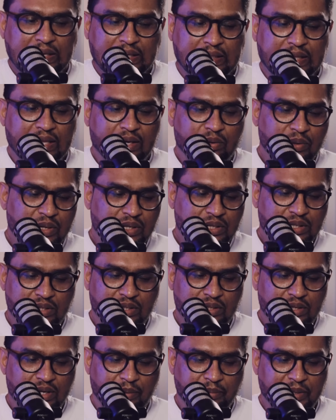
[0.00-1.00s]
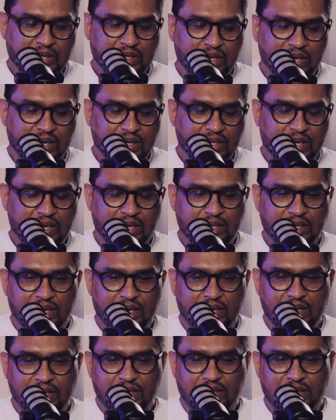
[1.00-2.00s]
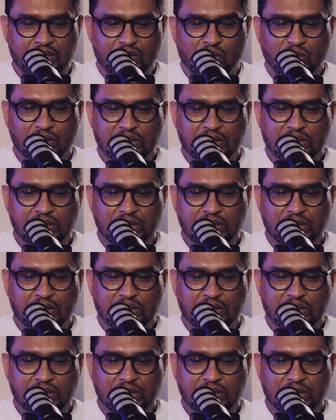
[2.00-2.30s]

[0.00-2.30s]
they were i mean in in in all